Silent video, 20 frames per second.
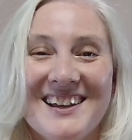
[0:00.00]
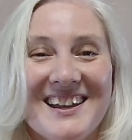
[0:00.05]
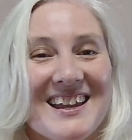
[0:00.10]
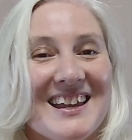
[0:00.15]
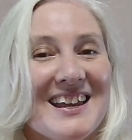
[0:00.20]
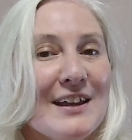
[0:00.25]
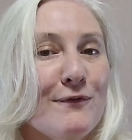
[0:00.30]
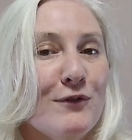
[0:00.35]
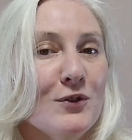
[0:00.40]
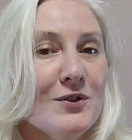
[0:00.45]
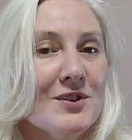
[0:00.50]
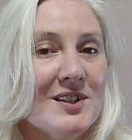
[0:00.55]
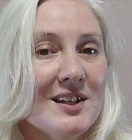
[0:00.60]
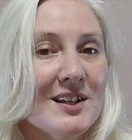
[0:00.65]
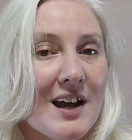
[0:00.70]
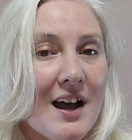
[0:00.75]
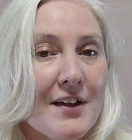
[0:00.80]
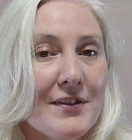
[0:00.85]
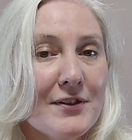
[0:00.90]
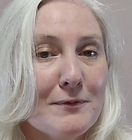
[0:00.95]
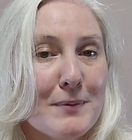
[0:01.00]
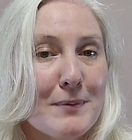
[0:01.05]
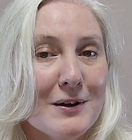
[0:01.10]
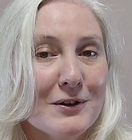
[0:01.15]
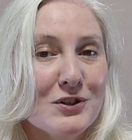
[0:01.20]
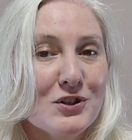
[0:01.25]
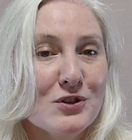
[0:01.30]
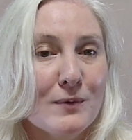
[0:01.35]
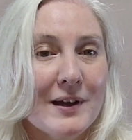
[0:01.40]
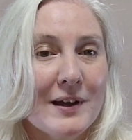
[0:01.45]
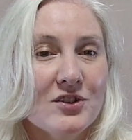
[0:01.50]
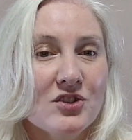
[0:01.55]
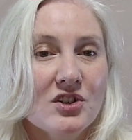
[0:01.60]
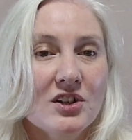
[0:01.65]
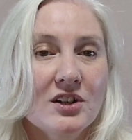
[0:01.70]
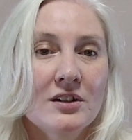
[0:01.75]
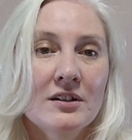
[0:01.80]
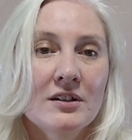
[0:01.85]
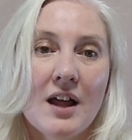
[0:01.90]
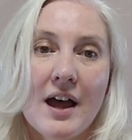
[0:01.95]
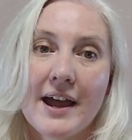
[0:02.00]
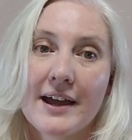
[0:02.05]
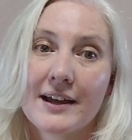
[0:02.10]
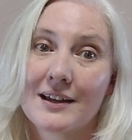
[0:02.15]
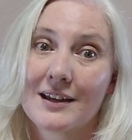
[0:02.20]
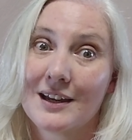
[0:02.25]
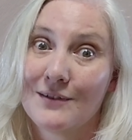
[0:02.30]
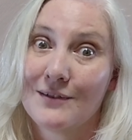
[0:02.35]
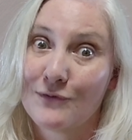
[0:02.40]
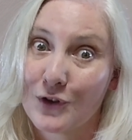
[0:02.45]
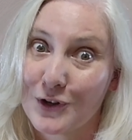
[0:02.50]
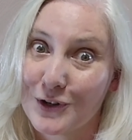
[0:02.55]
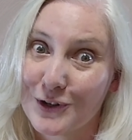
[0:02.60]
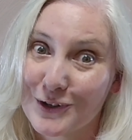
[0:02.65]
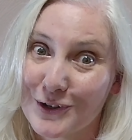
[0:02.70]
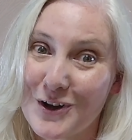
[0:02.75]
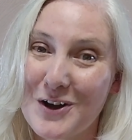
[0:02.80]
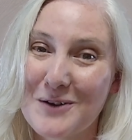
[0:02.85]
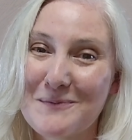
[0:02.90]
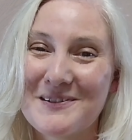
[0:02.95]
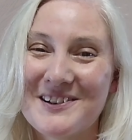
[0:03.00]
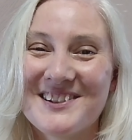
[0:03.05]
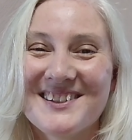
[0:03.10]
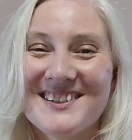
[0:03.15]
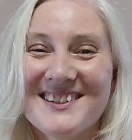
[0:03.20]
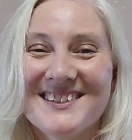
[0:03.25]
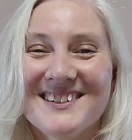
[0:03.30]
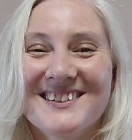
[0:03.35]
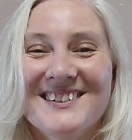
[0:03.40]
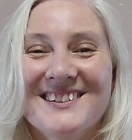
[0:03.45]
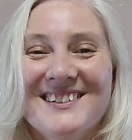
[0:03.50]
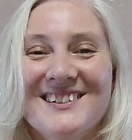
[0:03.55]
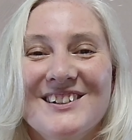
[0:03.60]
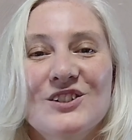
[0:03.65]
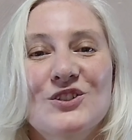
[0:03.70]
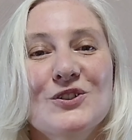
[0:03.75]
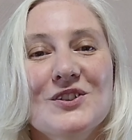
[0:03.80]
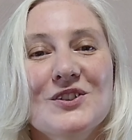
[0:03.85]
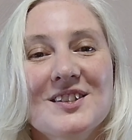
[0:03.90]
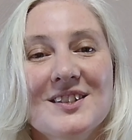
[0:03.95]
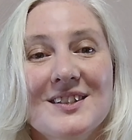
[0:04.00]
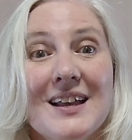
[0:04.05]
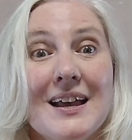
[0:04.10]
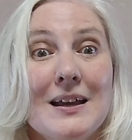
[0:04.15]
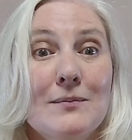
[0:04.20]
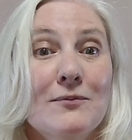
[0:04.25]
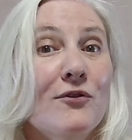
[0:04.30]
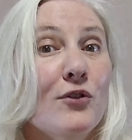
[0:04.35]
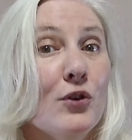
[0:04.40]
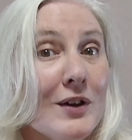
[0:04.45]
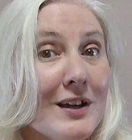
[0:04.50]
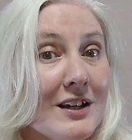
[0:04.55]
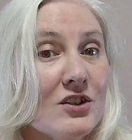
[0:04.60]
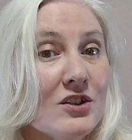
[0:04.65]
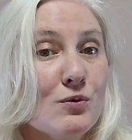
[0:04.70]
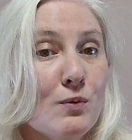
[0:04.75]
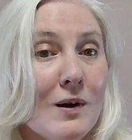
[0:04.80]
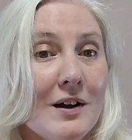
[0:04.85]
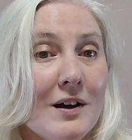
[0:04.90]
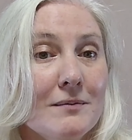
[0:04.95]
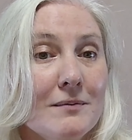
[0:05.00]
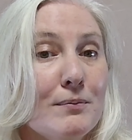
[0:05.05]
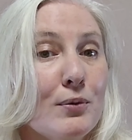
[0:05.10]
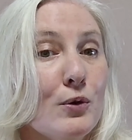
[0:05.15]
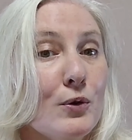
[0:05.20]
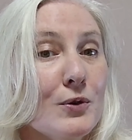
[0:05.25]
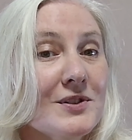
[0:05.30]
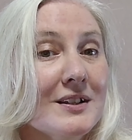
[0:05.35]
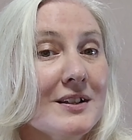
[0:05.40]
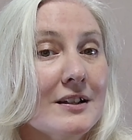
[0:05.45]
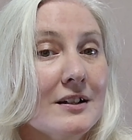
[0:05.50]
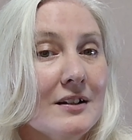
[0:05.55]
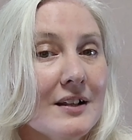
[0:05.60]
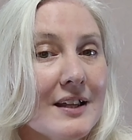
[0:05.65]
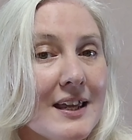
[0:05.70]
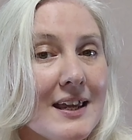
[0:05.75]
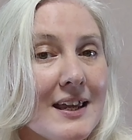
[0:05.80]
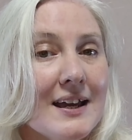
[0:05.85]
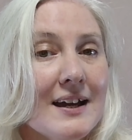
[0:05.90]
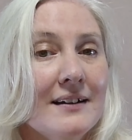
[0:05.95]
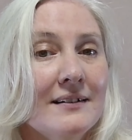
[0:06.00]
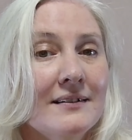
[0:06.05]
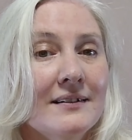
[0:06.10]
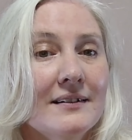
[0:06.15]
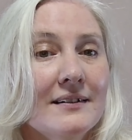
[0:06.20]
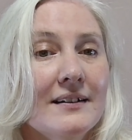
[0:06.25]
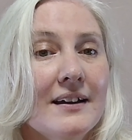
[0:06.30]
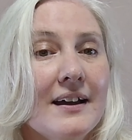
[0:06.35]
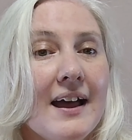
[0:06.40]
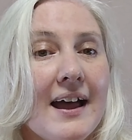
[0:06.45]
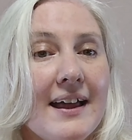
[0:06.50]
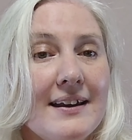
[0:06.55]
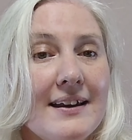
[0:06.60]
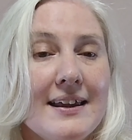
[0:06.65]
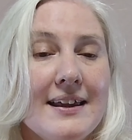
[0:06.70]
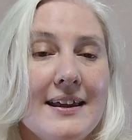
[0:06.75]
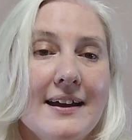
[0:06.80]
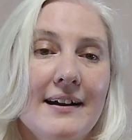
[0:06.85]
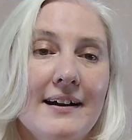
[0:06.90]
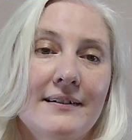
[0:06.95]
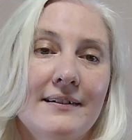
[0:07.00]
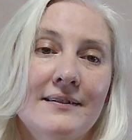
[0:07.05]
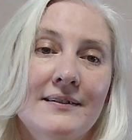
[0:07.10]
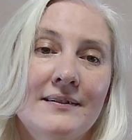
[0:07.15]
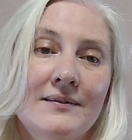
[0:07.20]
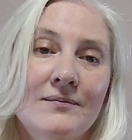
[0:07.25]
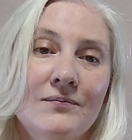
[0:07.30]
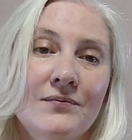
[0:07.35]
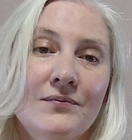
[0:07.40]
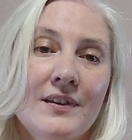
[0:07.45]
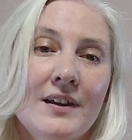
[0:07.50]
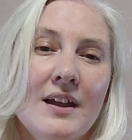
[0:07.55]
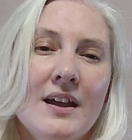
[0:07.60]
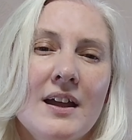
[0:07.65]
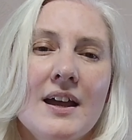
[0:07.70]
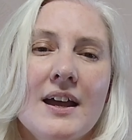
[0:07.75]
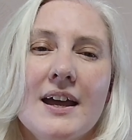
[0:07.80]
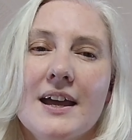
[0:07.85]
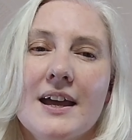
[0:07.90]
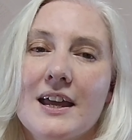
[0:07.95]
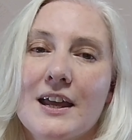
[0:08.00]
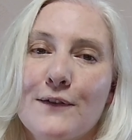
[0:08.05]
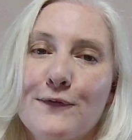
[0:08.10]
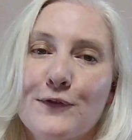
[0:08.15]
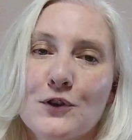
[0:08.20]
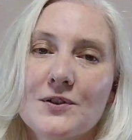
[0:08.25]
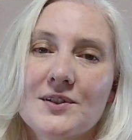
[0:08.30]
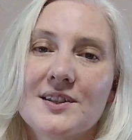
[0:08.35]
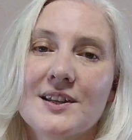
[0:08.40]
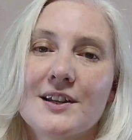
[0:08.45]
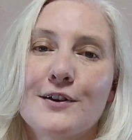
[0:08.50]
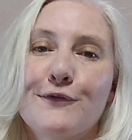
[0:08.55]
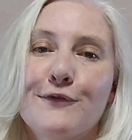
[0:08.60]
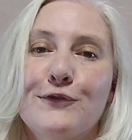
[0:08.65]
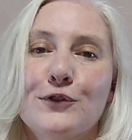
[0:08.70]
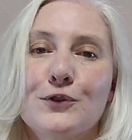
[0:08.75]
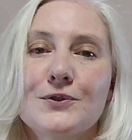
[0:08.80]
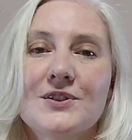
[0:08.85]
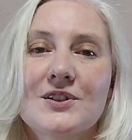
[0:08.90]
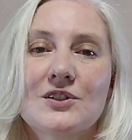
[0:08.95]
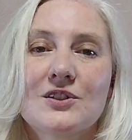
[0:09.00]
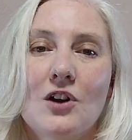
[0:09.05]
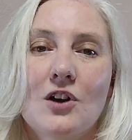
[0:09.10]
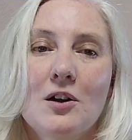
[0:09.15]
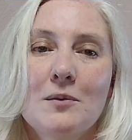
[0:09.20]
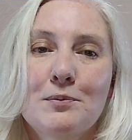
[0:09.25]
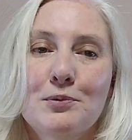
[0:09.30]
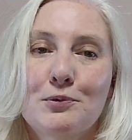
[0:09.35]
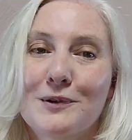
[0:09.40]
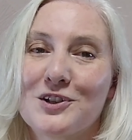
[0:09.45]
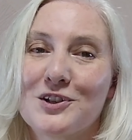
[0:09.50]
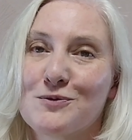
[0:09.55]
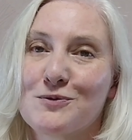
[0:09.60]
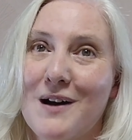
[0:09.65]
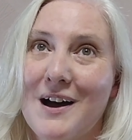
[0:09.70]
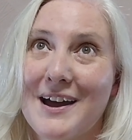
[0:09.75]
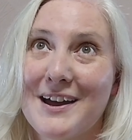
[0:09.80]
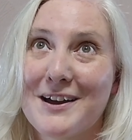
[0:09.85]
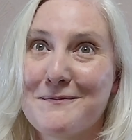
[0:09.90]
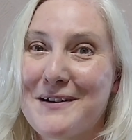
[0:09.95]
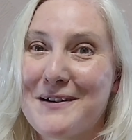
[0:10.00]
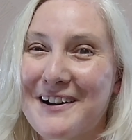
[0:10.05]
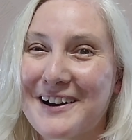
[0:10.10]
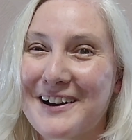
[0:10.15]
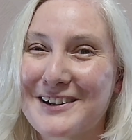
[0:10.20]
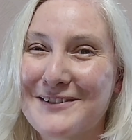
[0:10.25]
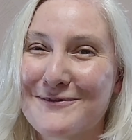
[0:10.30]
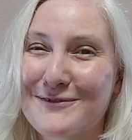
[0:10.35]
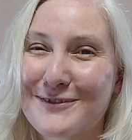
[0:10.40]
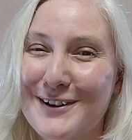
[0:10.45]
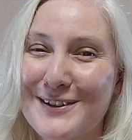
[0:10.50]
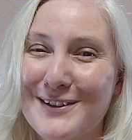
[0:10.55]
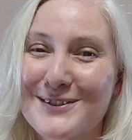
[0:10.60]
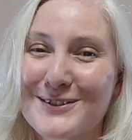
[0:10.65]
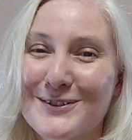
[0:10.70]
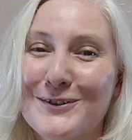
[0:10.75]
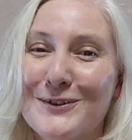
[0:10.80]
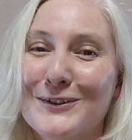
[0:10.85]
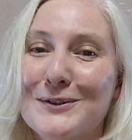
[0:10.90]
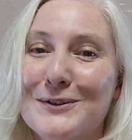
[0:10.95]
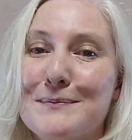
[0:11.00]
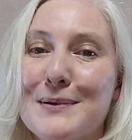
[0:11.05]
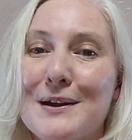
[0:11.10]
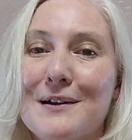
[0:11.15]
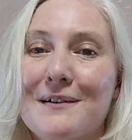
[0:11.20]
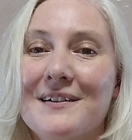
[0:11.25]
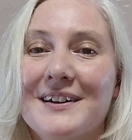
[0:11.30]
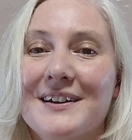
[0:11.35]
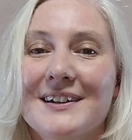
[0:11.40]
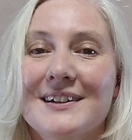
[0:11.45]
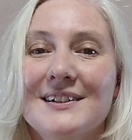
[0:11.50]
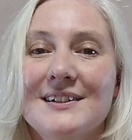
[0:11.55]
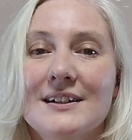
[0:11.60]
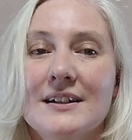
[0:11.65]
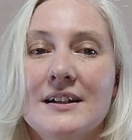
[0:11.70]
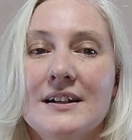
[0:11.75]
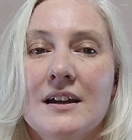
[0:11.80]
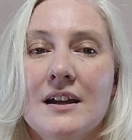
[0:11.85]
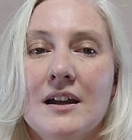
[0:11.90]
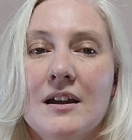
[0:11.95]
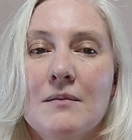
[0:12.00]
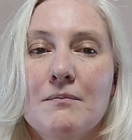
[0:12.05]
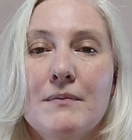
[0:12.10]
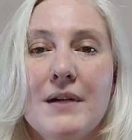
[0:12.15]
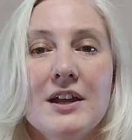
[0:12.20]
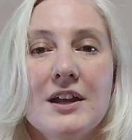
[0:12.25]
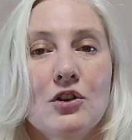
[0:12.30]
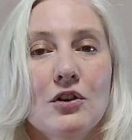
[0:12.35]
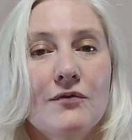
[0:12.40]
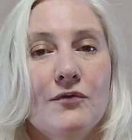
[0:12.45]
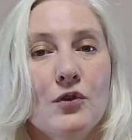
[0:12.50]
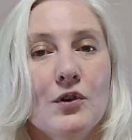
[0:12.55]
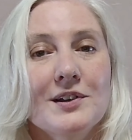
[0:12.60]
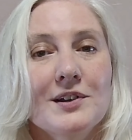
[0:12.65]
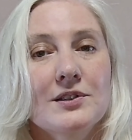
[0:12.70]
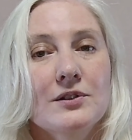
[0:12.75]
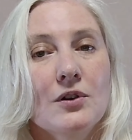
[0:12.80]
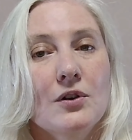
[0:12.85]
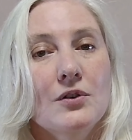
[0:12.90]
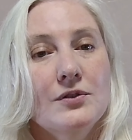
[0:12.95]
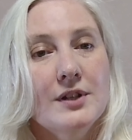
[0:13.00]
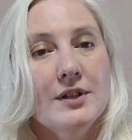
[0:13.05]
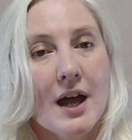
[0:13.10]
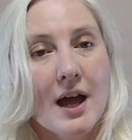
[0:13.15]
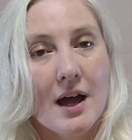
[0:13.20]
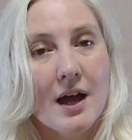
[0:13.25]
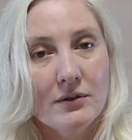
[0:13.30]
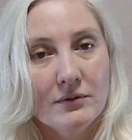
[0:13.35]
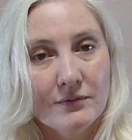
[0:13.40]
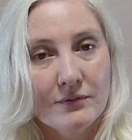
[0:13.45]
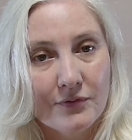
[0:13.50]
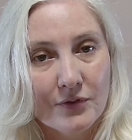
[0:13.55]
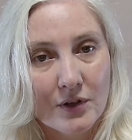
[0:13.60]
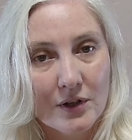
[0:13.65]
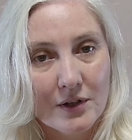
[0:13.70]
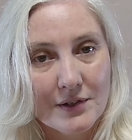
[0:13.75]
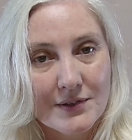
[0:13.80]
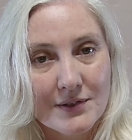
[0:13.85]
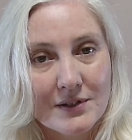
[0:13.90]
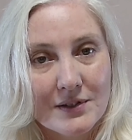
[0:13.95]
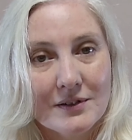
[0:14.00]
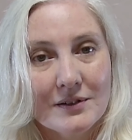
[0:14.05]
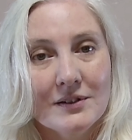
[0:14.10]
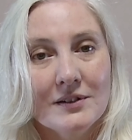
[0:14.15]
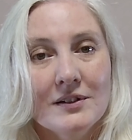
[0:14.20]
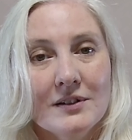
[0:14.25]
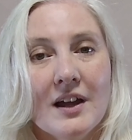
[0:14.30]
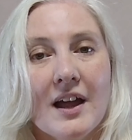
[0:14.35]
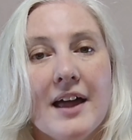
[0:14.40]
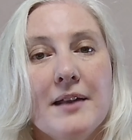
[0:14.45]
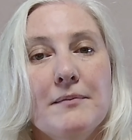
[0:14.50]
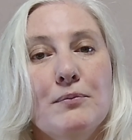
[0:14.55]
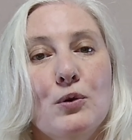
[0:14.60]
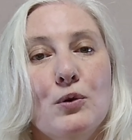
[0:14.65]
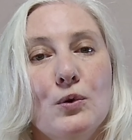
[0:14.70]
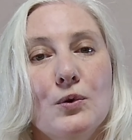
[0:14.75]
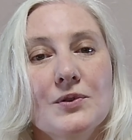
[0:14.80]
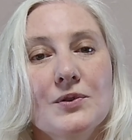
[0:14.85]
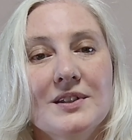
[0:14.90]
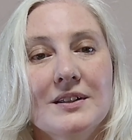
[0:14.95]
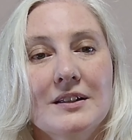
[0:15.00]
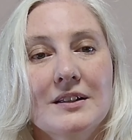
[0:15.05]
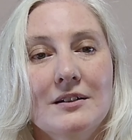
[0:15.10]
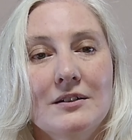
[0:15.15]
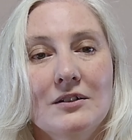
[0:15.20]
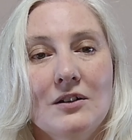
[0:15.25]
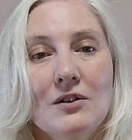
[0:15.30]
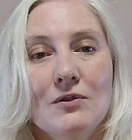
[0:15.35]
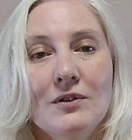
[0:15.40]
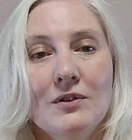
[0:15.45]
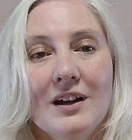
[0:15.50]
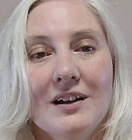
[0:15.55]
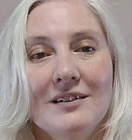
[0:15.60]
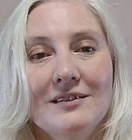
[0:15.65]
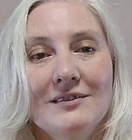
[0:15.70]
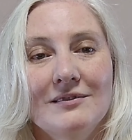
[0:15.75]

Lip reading: If you see other punctuation, like inverted commas, do the same for each one. Pause a little here and here. If you see a full stop, which my American friends call a period, make your voice go down first and pause a little longer.